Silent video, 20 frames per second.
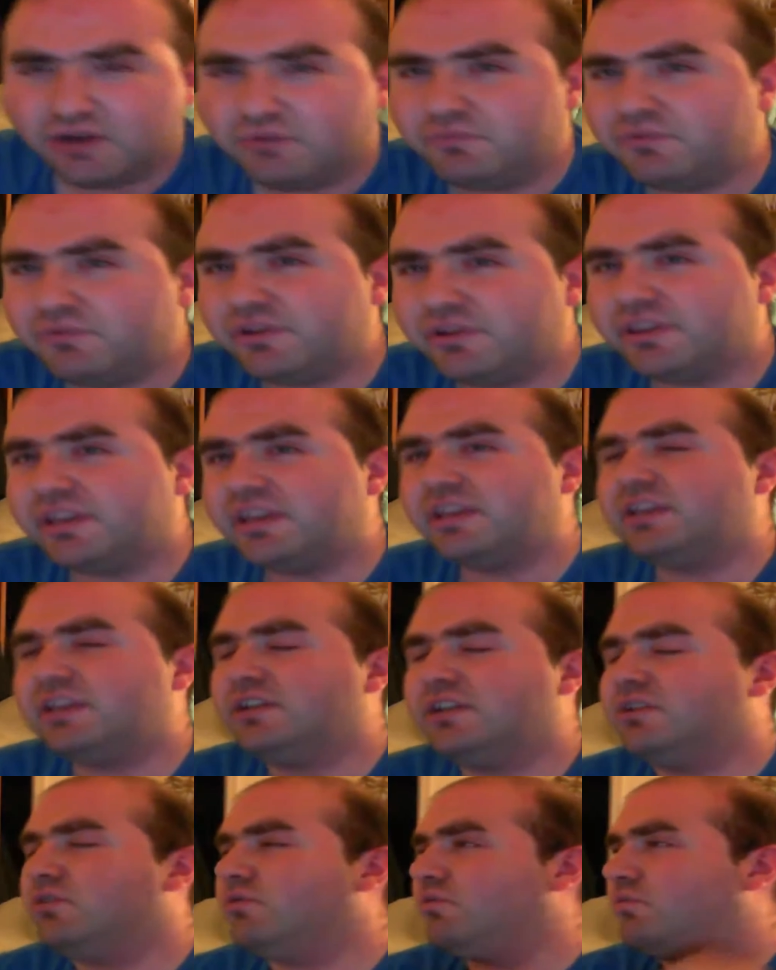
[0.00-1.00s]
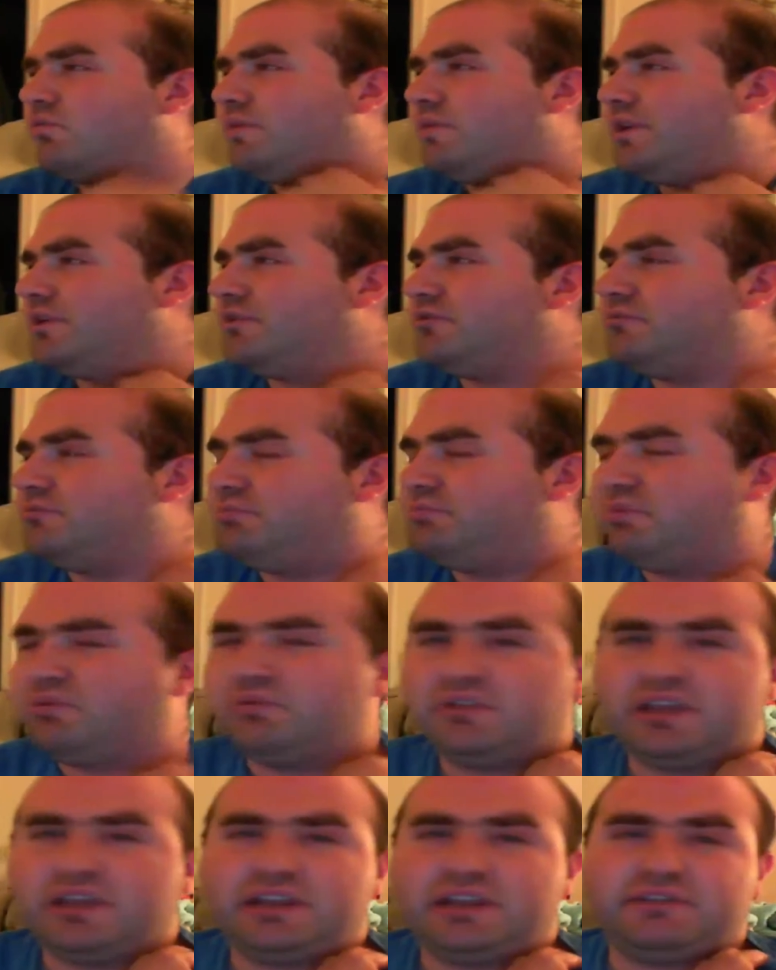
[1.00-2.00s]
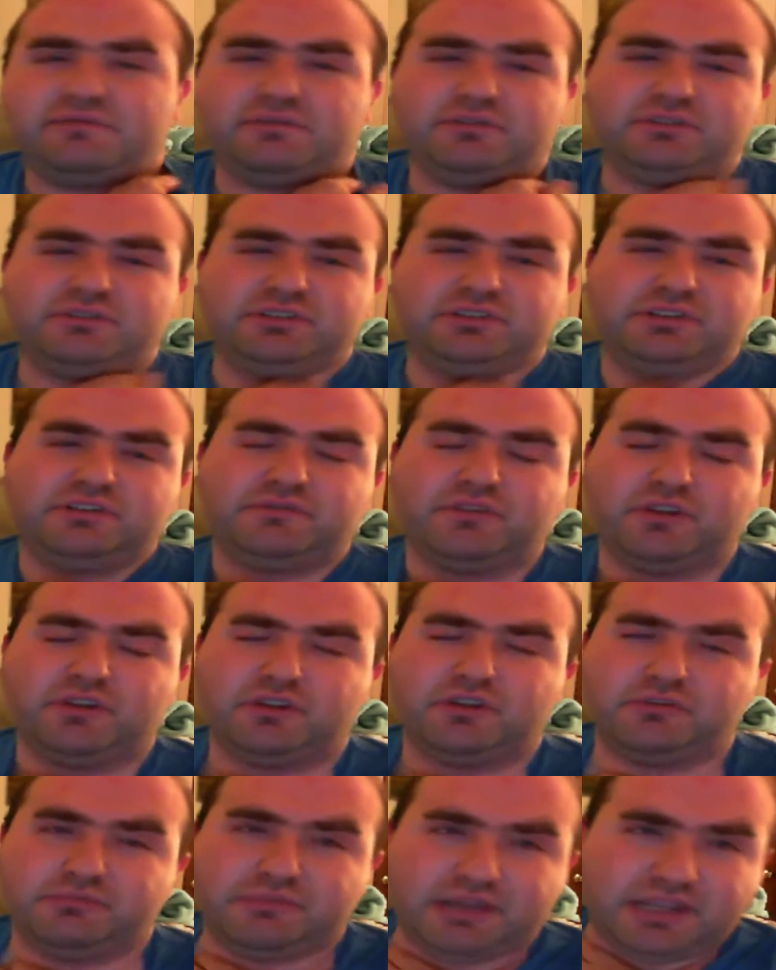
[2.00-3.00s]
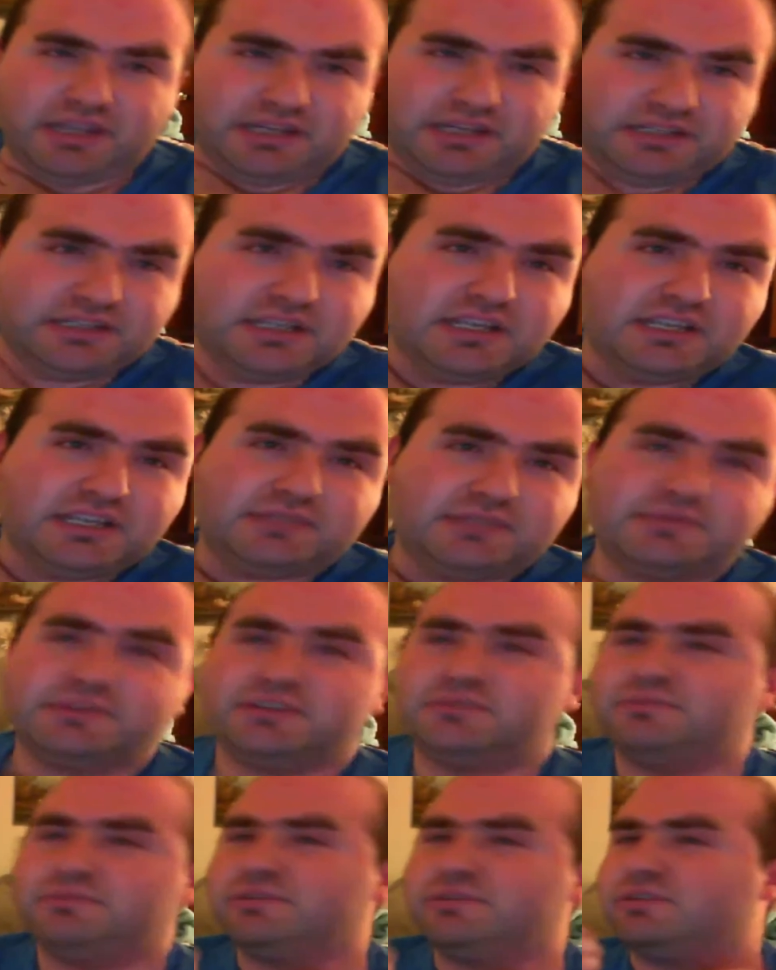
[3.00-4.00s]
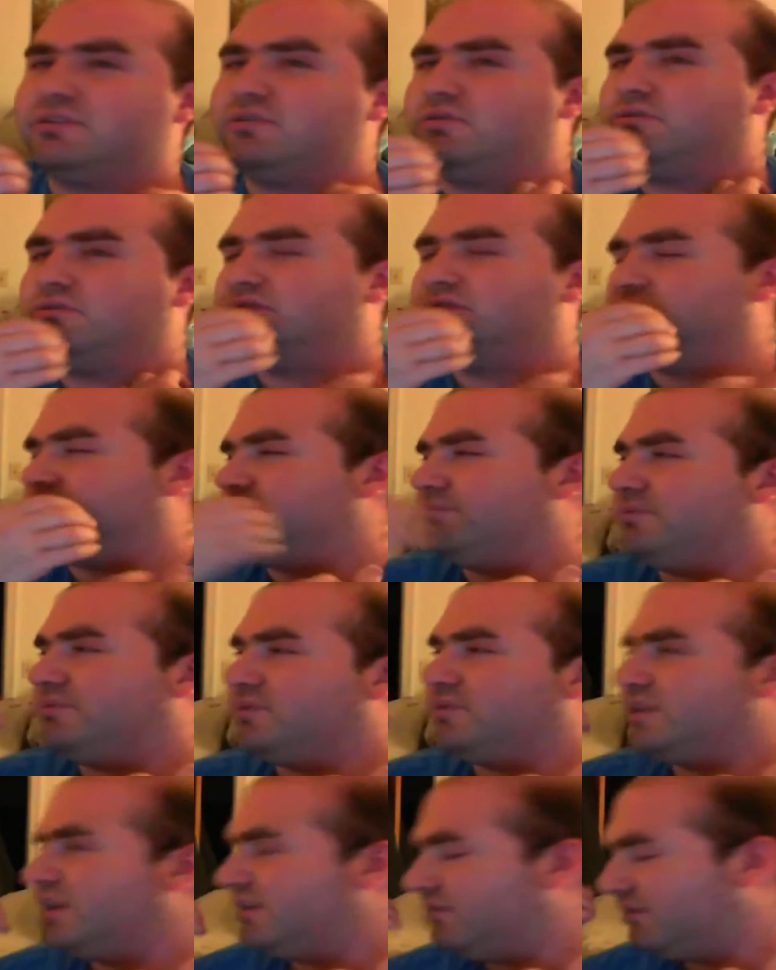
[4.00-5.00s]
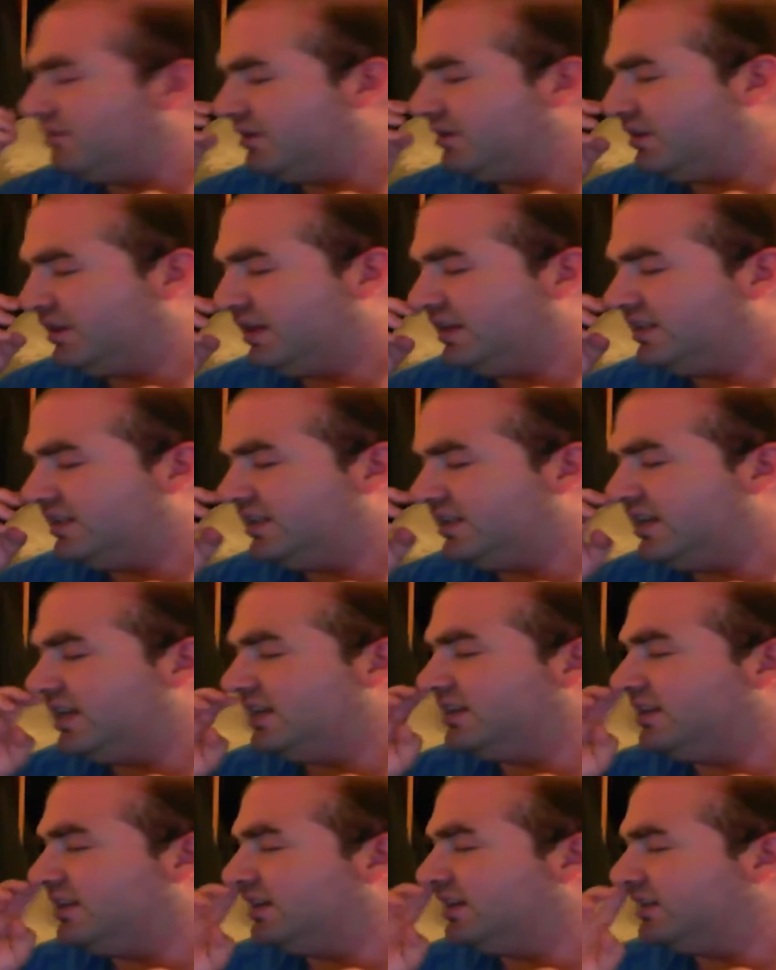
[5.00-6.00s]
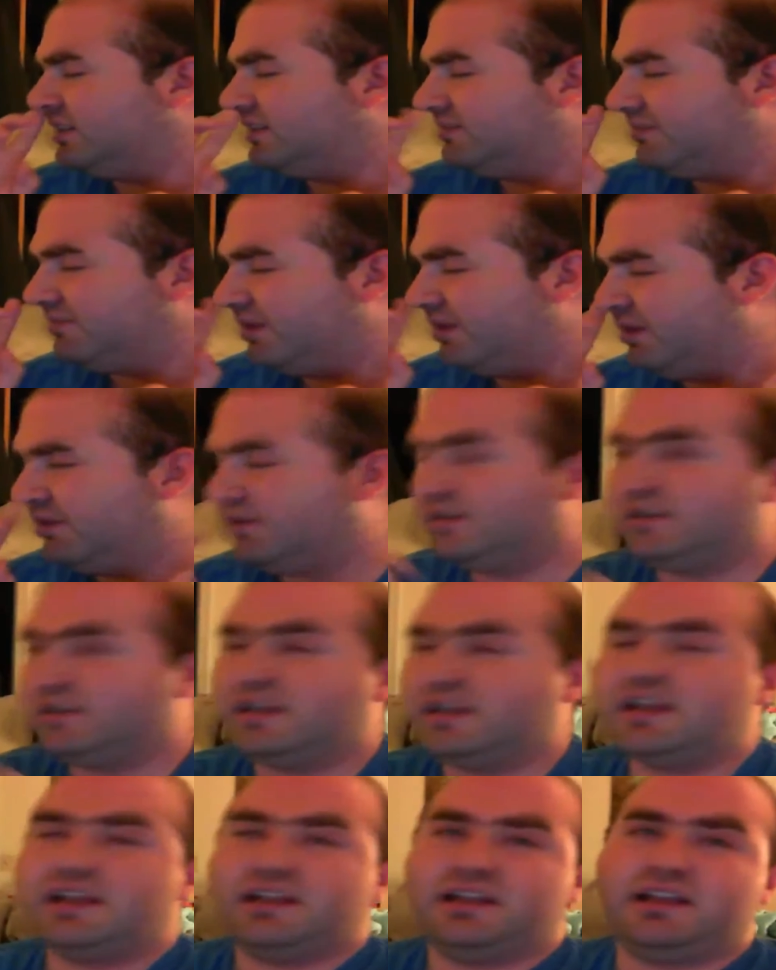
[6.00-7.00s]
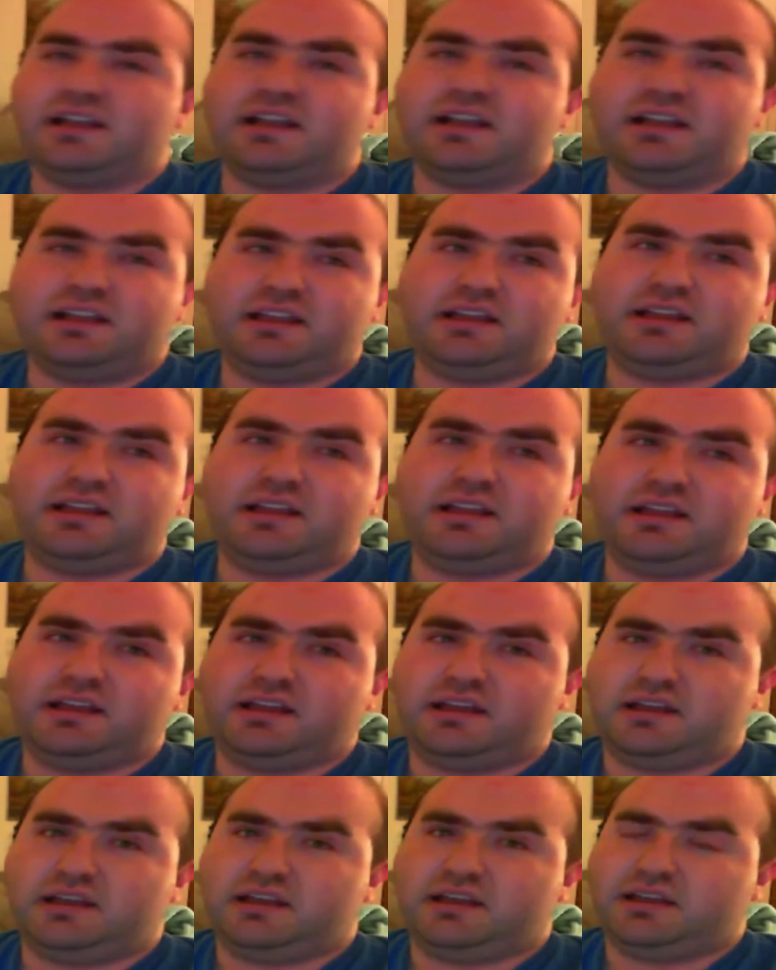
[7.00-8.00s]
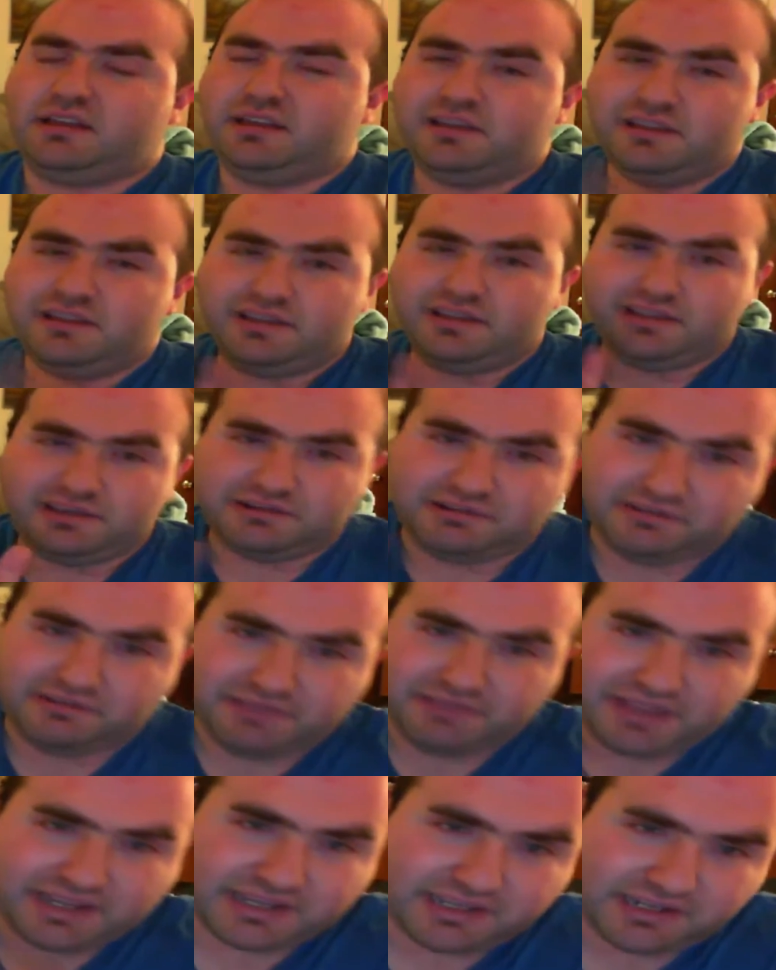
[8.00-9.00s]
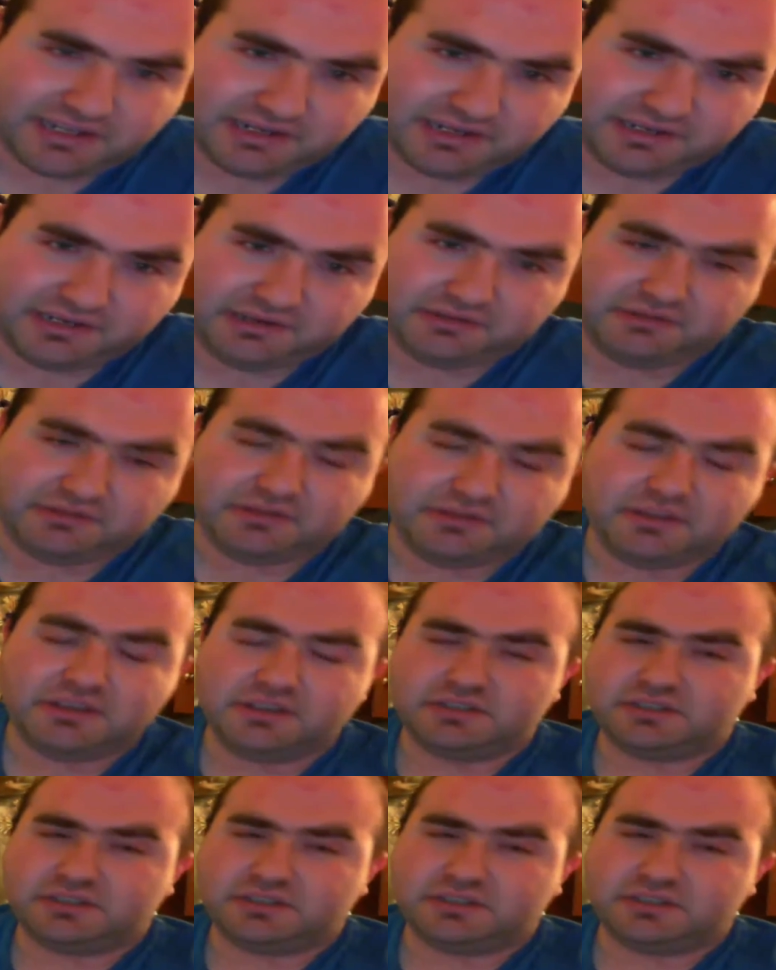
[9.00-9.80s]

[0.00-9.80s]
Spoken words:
really weird bootleg version of All Might, especially with the whole zipper thing looking like teeth, like the smile, like ah ha ha ha, you know, that kind of deal.